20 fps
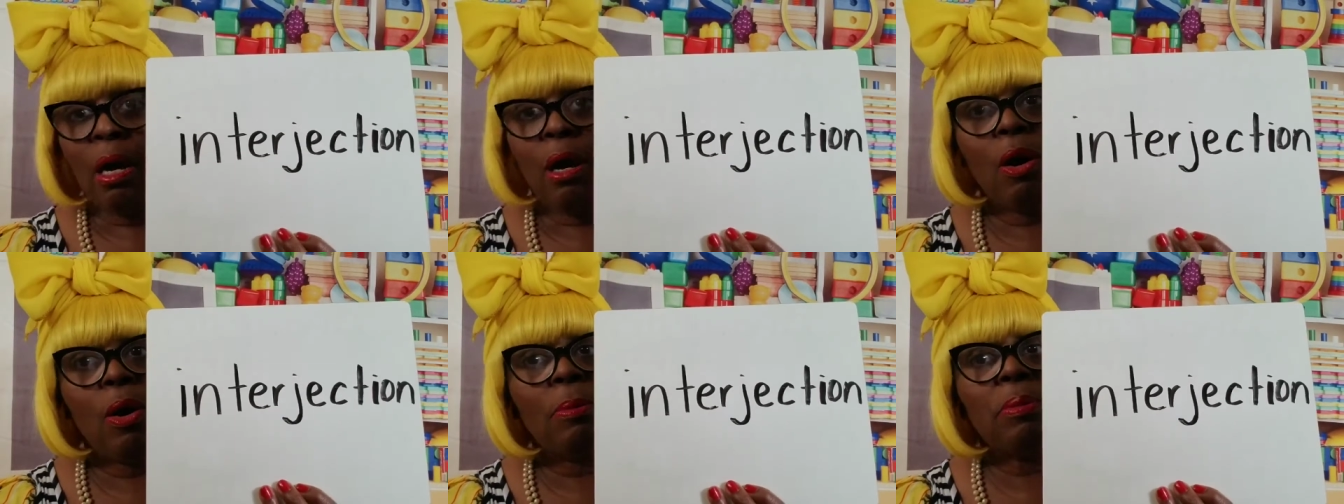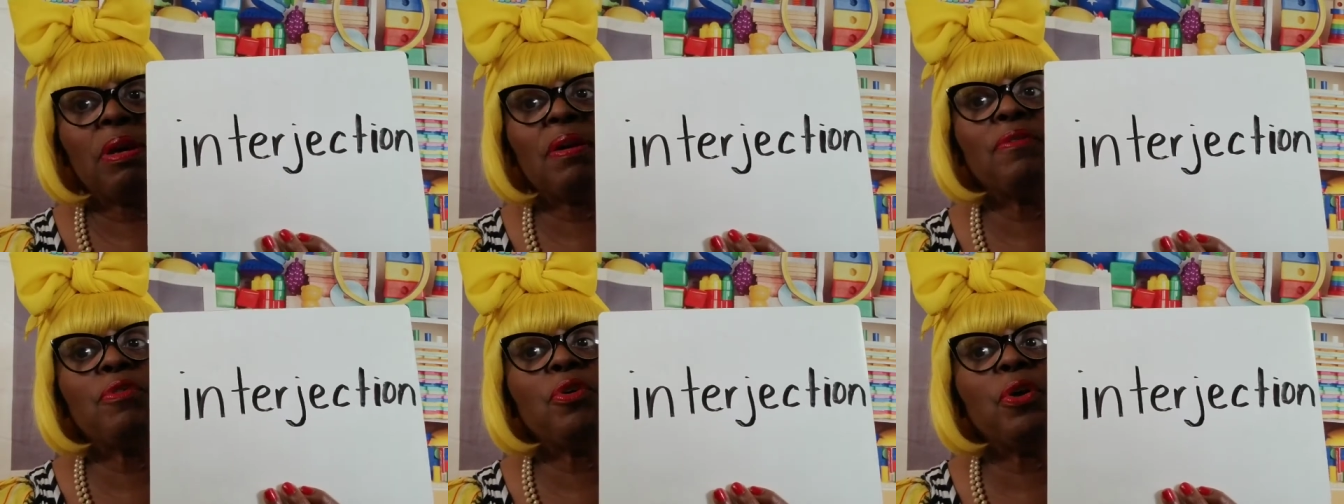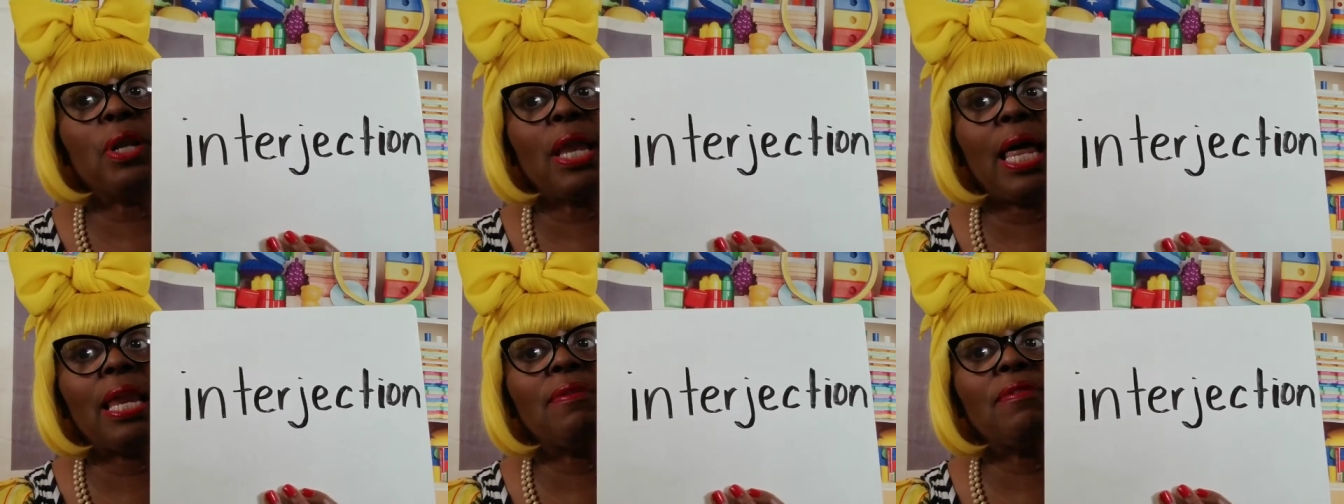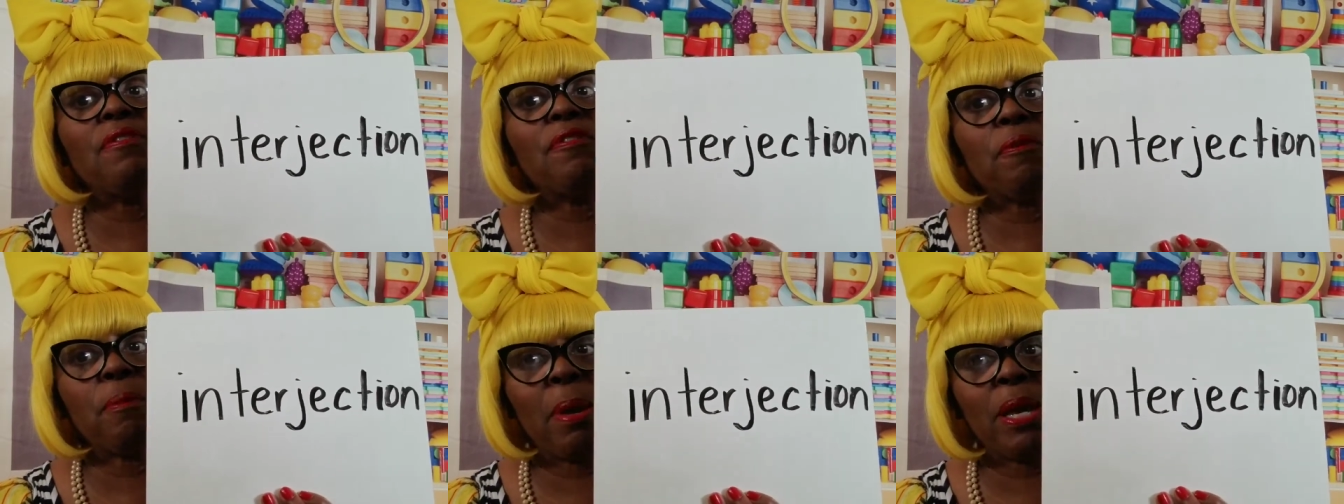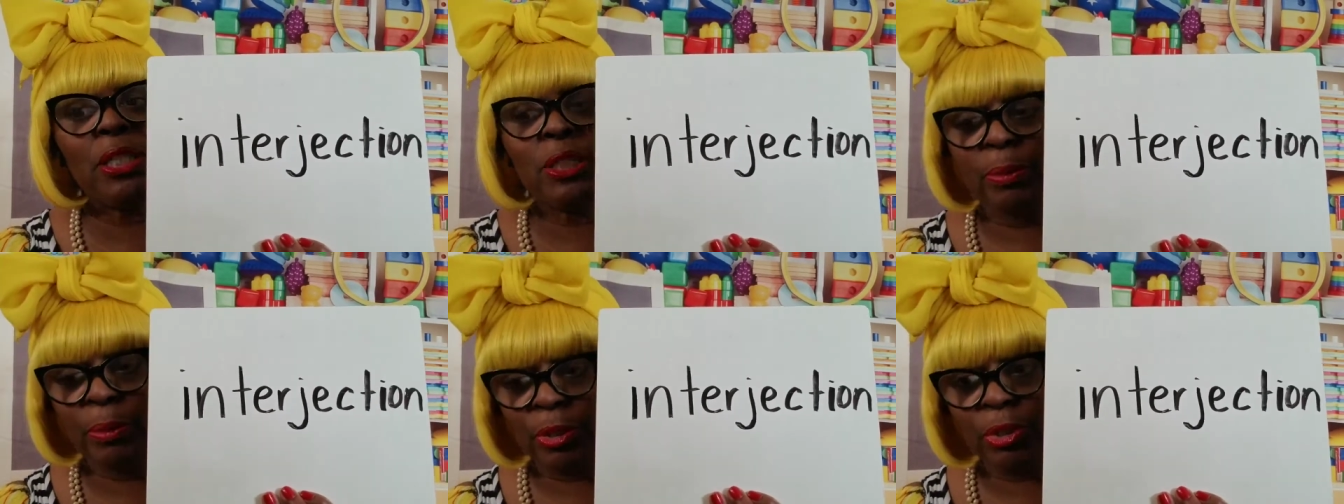Oh, I'm giving you a lot of
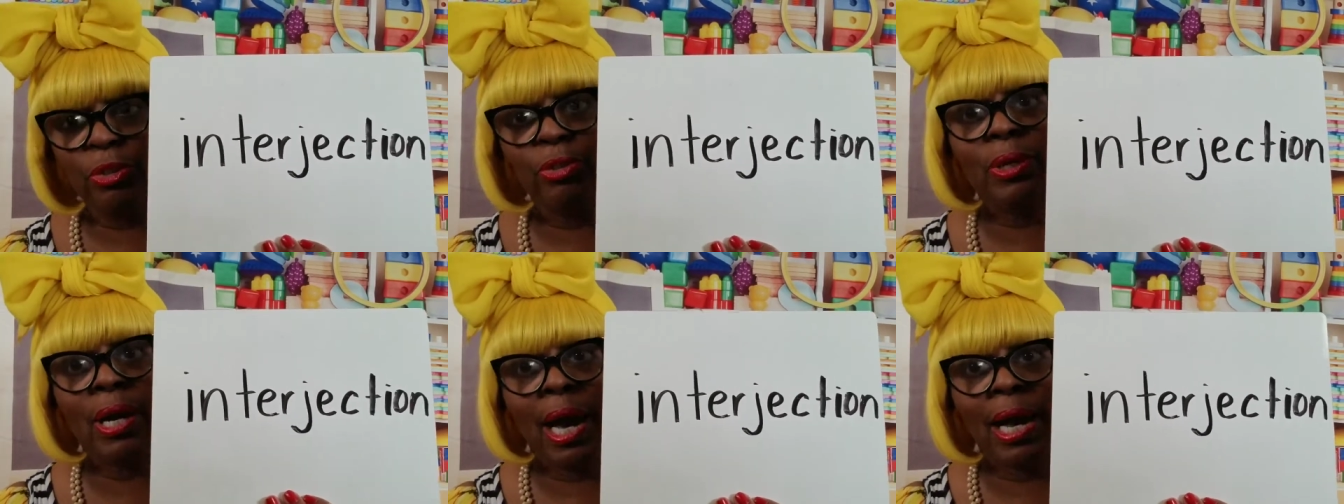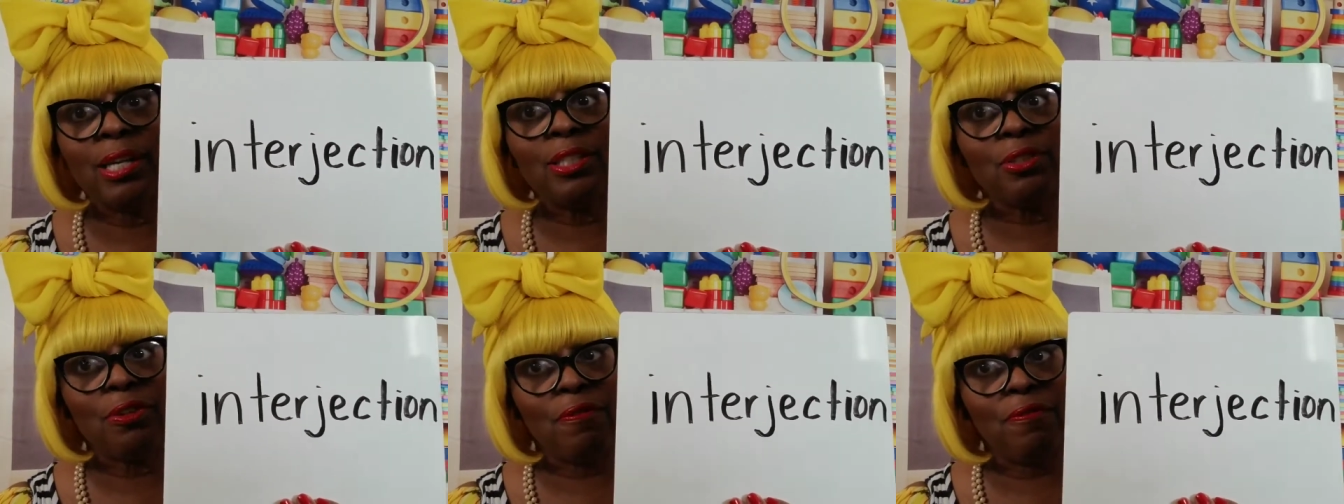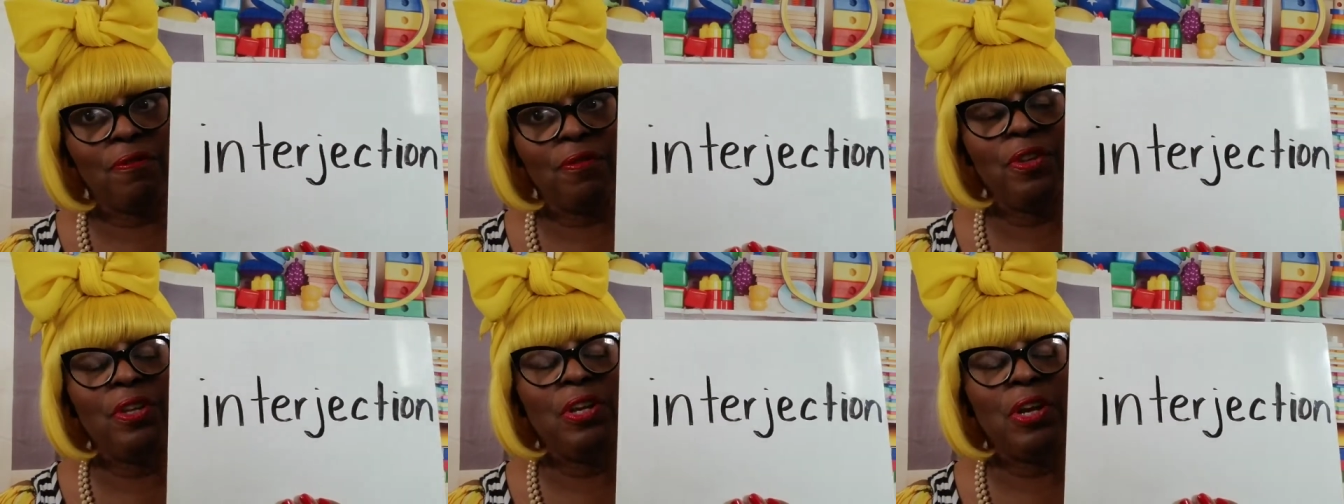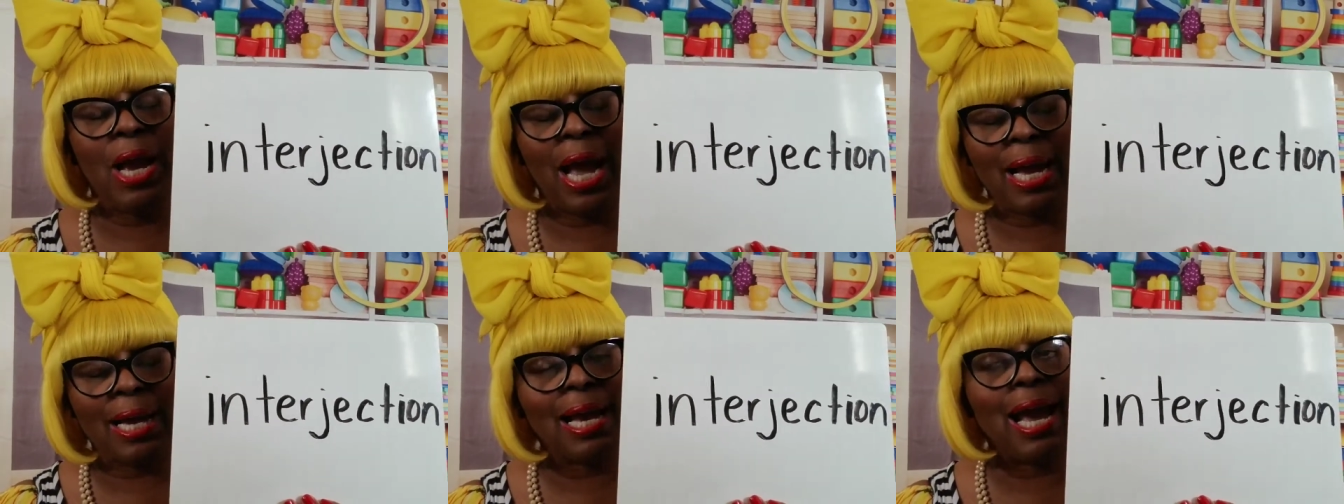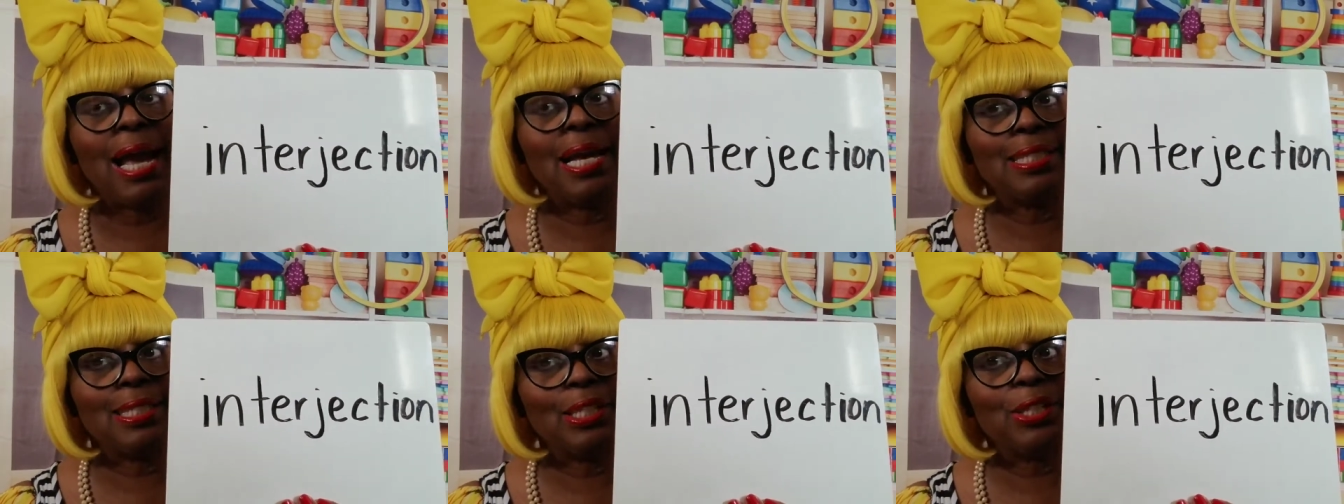information, but you guys are uh,
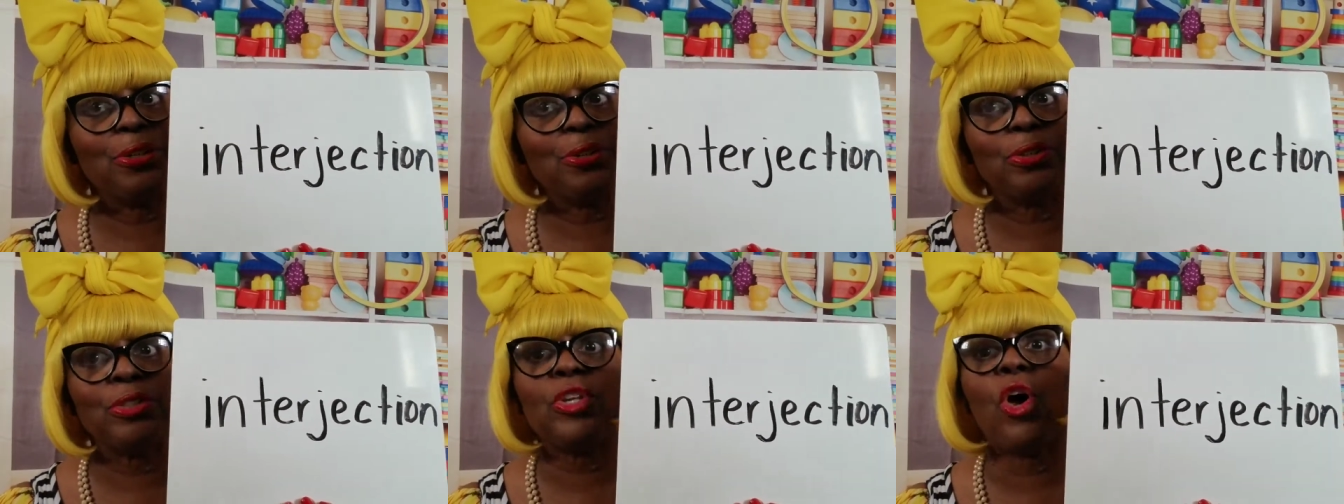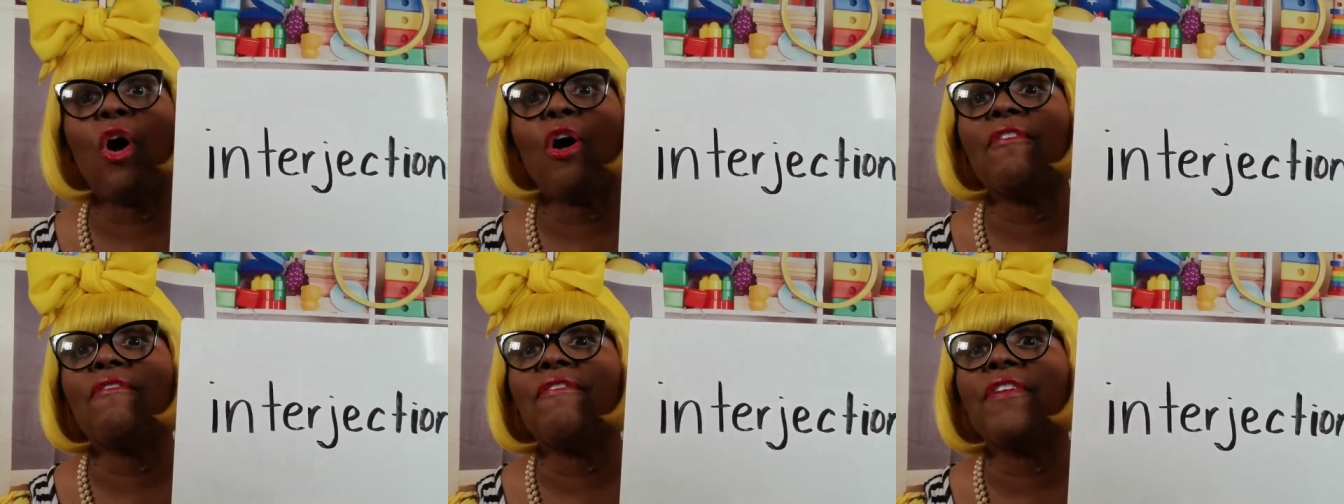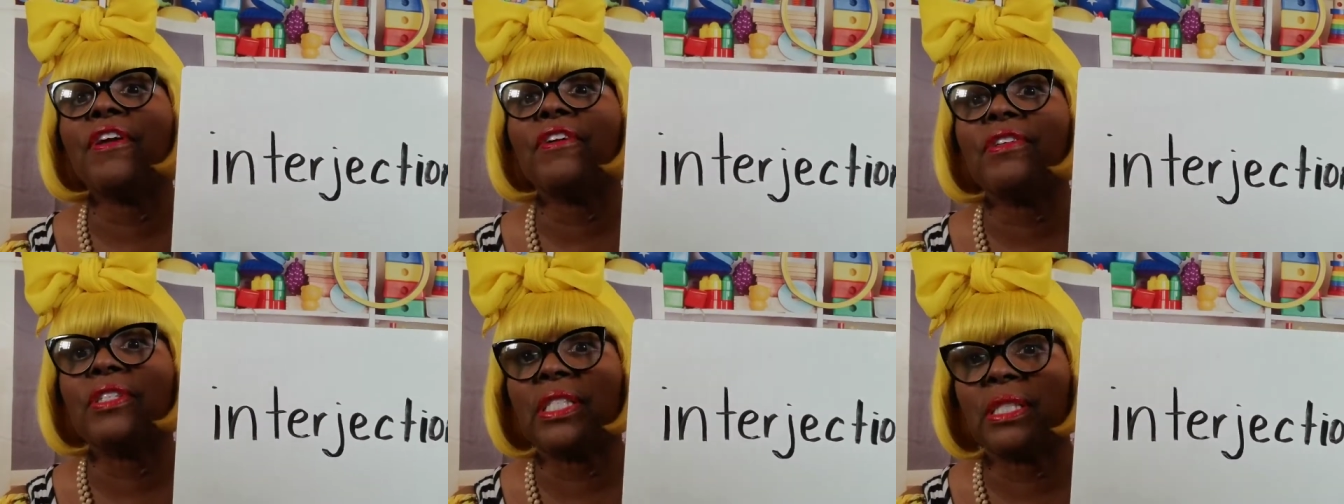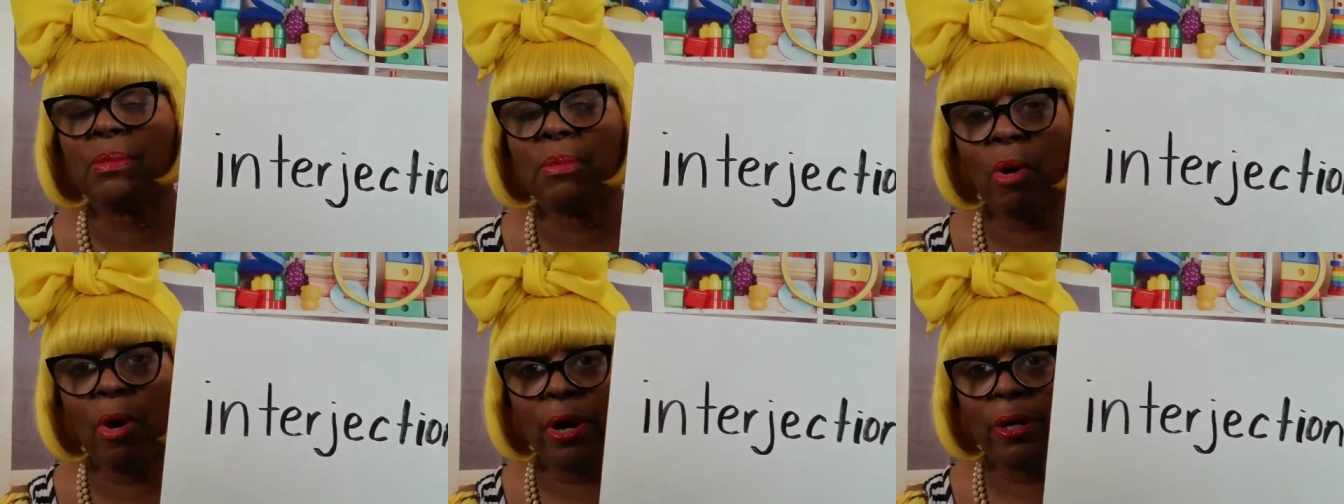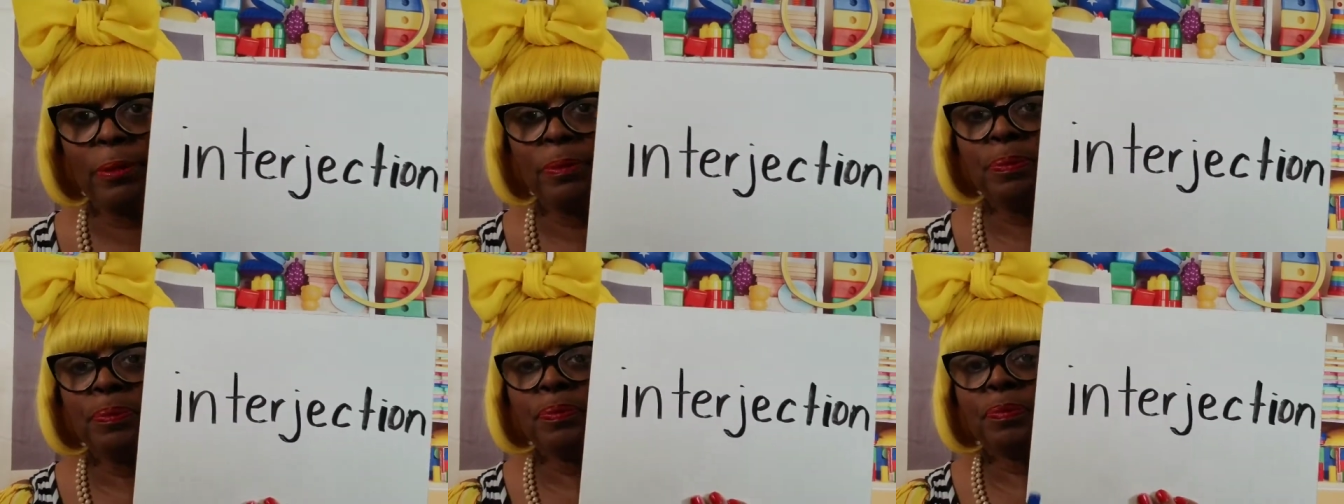guys and girls are very
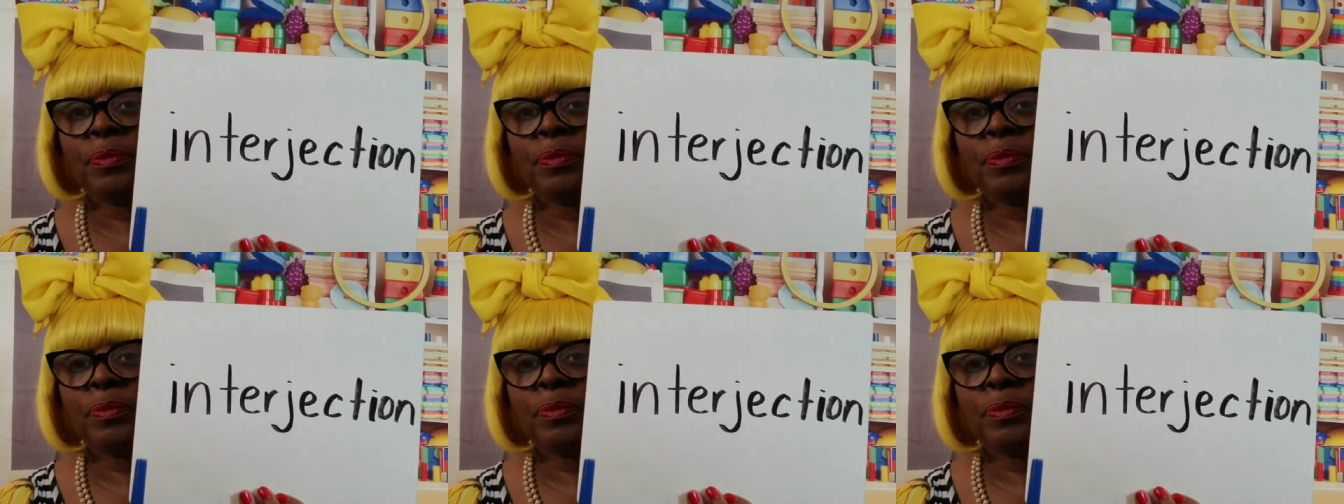smart.